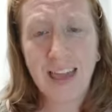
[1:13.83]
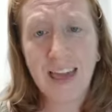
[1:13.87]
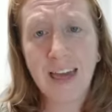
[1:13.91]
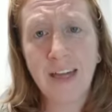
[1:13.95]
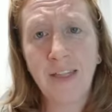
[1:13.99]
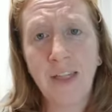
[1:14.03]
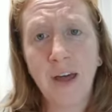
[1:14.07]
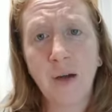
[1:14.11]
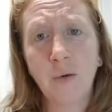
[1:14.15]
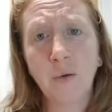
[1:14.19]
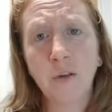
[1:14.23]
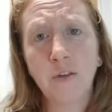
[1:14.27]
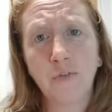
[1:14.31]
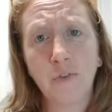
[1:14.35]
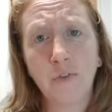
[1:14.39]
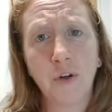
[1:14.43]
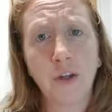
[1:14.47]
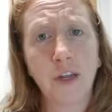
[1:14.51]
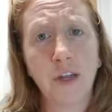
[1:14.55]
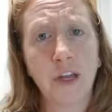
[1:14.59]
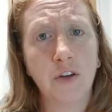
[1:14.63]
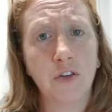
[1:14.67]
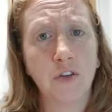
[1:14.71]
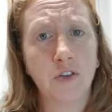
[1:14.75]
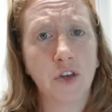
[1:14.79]
And that was four
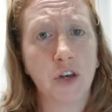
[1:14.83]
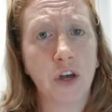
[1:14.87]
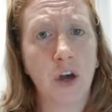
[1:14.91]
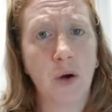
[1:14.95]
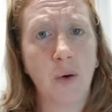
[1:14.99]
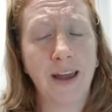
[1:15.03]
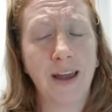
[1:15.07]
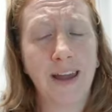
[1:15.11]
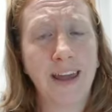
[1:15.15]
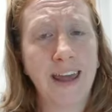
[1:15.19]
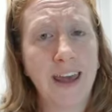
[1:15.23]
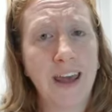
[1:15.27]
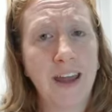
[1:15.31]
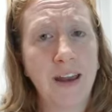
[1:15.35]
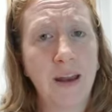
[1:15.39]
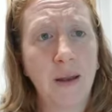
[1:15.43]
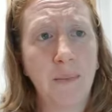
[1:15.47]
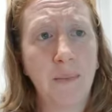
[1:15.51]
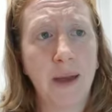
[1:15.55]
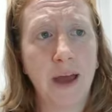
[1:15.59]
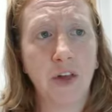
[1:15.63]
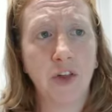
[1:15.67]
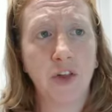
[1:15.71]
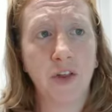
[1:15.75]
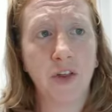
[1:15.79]
years ago. I can't
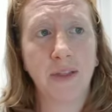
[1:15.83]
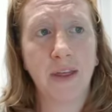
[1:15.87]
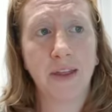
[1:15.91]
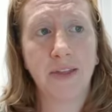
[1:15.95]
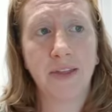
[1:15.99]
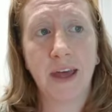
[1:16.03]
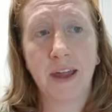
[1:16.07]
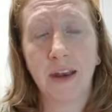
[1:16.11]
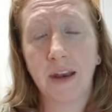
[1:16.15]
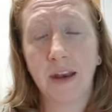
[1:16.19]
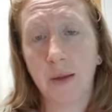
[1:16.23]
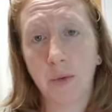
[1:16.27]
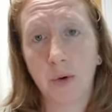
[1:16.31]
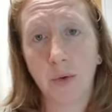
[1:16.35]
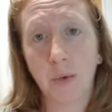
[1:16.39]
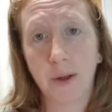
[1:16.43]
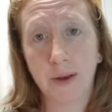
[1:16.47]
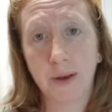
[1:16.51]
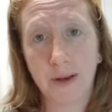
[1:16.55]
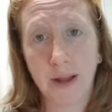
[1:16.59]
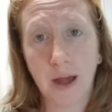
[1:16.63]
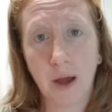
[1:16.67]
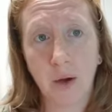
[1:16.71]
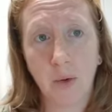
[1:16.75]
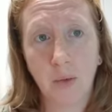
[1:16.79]
imagine that that number went
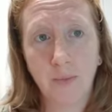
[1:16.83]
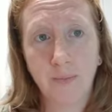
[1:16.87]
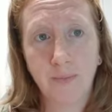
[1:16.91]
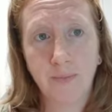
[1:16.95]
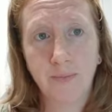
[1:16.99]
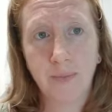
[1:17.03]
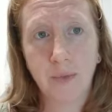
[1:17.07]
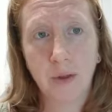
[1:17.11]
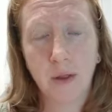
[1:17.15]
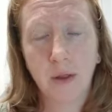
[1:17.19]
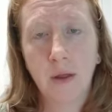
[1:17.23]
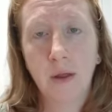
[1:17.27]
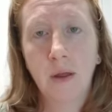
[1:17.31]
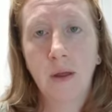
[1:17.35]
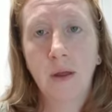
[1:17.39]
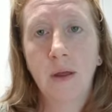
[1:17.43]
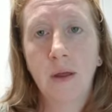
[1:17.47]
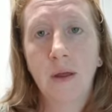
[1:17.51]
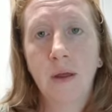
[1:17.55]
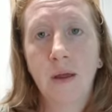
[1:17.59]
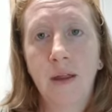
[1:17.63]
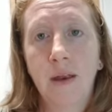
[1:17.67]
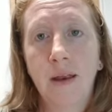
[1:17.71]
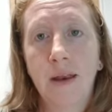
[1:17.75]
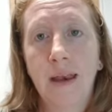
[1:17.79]
down.
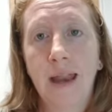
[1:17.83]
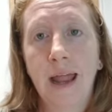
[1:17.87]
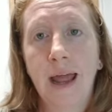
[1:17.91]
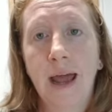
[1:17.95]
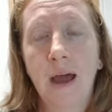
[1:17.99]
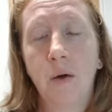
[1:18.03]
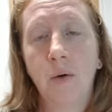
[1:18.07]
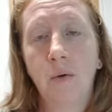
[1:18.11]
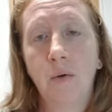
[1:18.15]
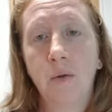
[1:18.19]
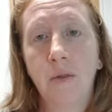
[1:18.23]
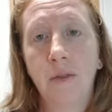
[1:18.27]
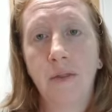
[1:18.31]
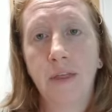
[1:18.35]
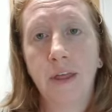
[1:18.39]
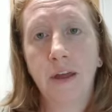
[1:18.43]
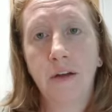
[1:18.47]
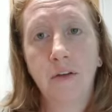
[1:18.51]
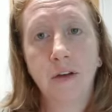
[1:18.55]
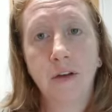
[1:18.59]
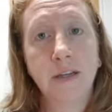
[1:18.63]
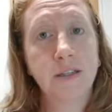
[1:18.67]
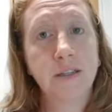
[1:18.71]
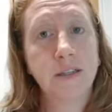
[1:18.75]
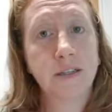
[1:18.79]
Now, there
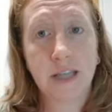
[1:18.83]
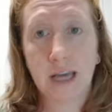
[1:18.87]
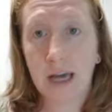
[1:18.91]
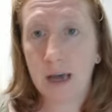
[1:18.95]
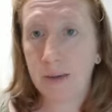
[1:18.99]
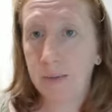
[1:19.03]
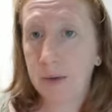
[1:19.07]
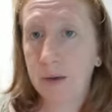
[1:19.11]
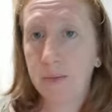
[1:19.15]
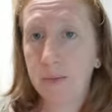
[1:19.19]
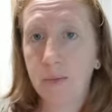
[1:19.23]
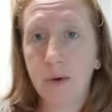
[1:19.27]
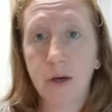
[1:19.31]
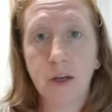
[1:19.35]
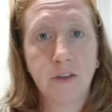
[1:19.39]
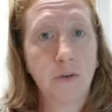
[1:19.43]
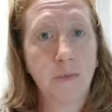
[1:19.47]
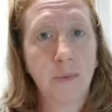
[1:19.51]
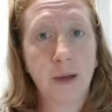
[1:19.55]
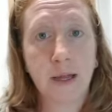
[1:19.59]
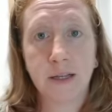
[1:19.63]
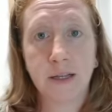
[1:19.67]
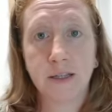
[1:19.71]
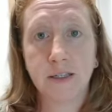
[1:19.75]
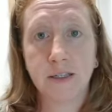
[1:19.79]
is a time and a place for
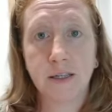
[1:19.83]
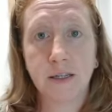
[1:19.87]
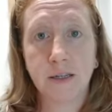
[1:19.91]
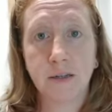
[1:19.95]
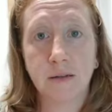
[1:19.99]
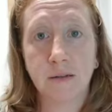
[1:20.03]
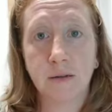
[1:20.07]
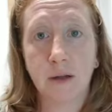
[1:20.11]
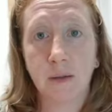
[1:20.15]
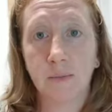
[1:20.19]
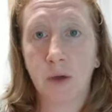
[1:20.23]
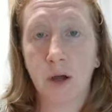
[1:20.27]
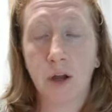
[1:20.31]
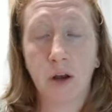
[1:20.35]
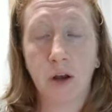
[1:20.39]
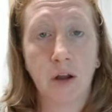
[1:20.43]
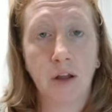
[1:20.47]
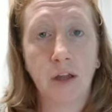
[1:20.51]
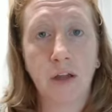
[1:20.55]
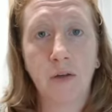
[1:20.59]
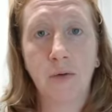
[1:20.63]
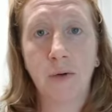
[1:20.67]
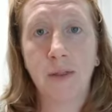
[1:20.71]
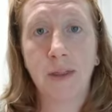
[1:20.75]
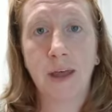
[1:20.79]
medicine. I'm not
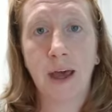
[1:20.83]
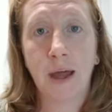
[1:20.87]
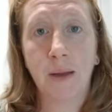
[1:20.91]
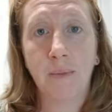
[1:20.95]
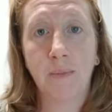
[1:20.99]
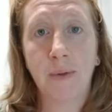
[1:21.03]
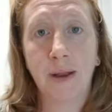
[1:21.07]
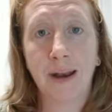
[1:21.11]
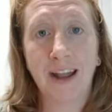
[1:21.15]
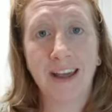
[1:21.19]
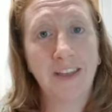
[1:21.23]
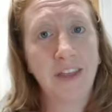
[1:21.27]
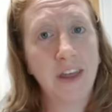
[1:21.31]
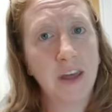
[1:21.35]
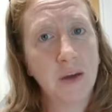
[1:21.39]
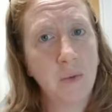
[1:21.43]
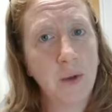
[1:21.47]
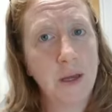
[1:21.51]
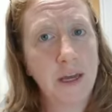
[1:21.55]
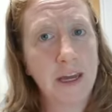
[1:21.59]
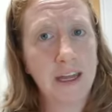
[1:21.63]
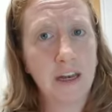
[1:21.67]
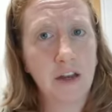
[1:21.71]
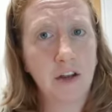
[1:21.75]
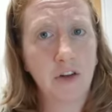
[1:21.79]
arguing that, but I think we
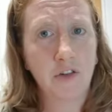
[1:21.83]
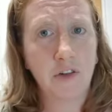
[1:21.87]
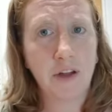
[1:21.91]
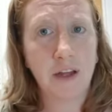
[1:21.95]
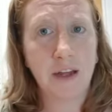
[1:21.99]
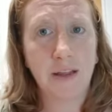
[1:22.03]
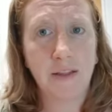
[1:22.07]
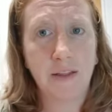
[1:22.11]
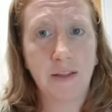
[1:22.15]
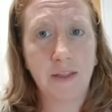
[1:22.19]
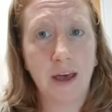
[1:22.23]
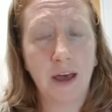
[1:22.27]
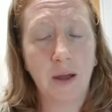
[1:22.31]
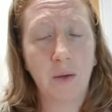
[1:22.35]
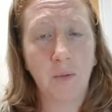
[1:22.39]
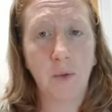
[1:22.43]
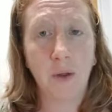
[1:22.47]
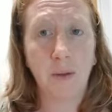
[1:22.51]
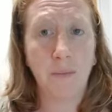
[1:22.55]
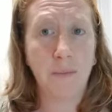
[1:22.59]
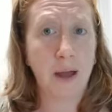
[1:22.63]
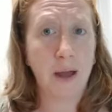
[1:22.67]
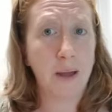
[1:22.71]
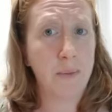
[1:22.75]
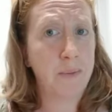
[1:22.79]
can agree that we
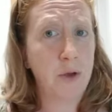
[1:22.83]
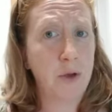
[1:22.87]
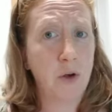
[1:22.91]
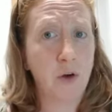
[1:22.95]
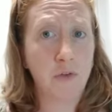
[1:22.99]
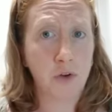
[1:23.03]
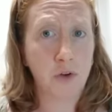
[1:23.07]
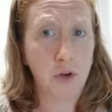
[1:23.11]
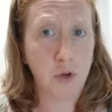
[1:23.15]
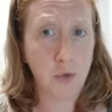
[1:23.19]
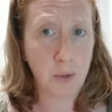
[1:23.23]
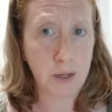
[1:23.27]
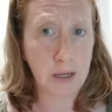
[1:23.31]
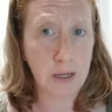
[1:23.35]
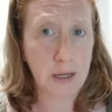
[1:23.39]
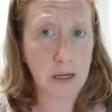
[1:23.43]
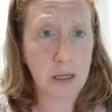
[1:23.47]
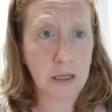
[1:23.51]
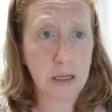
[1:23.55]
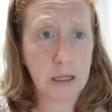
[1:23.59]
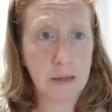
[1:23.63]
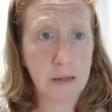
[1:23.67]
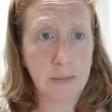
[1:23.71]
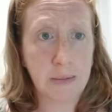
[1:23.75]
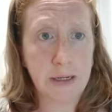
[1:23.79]
might be overdoing it a
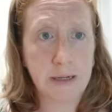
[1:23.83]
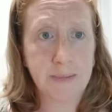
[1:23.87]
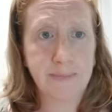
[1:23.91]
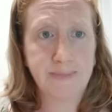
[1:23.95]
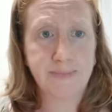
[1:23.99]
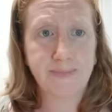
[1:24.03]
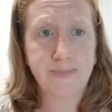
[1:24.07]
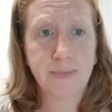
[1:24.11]
little bit.